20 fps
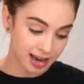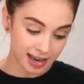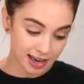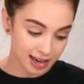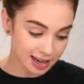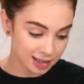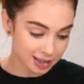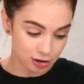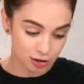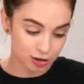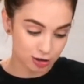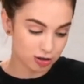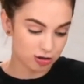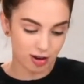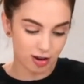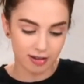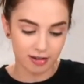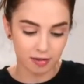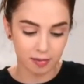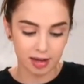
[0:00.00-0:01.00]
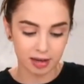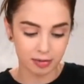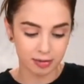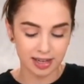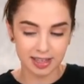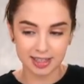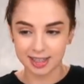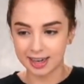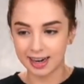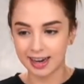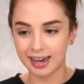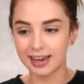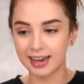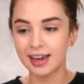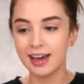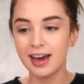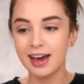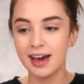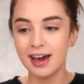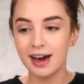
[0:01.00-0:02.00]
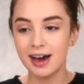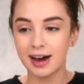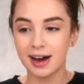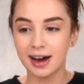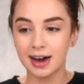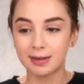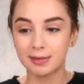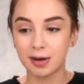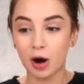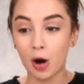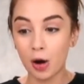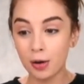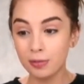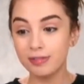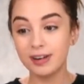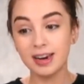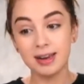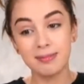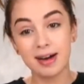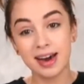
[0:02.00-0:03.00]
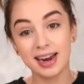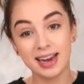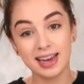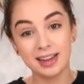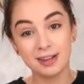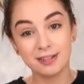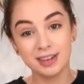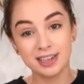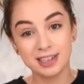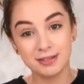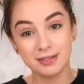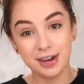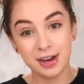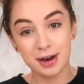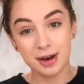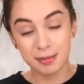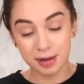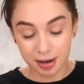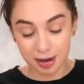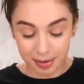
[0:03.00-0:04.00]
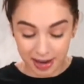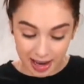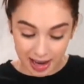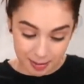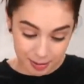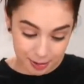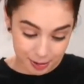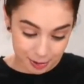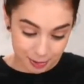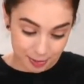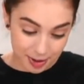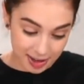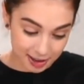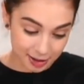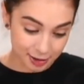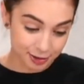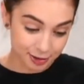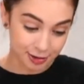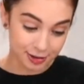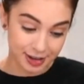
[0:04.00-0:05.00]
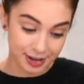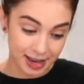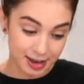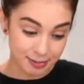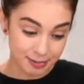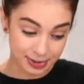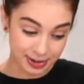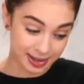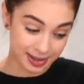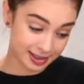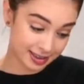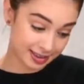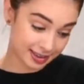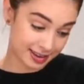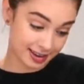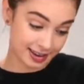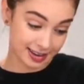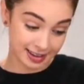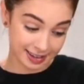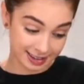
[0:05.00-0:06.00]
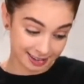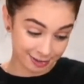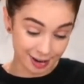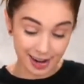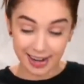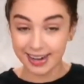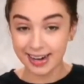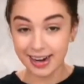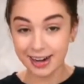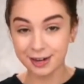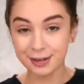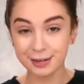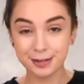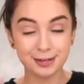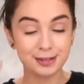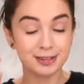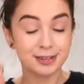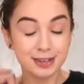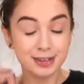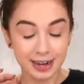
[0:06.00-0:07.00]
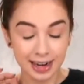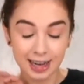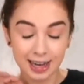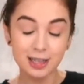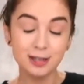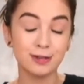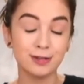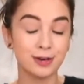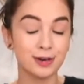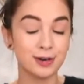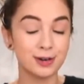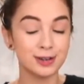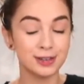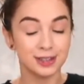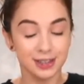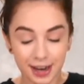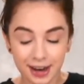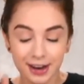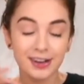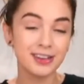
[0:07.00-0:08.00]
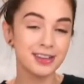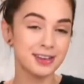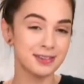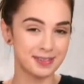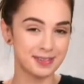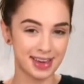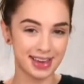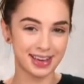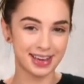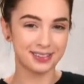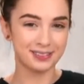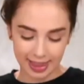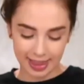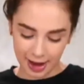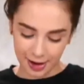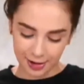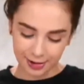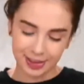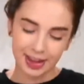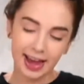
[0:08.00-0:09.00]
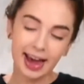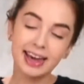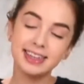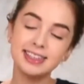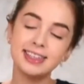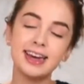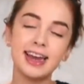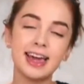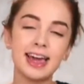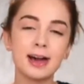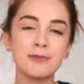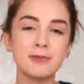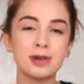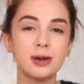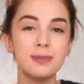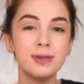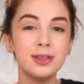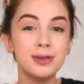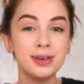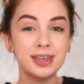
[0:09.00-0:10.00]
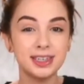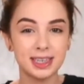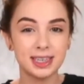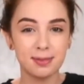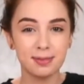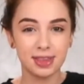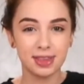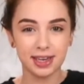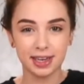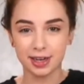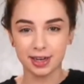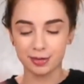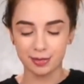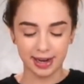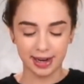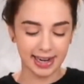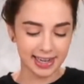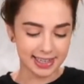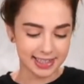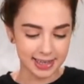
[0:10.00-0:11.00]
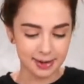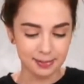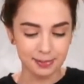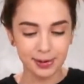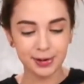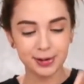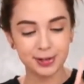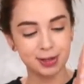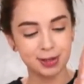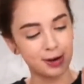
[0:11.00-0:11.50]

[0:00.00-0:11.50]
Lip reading: My hair is just driving me crazy today. Hopefully by the end of this video I'm gonna be able to make it look okay, but right now let's focus on the makeup. Now on the eyes today, I'm gonna be doing something really simple.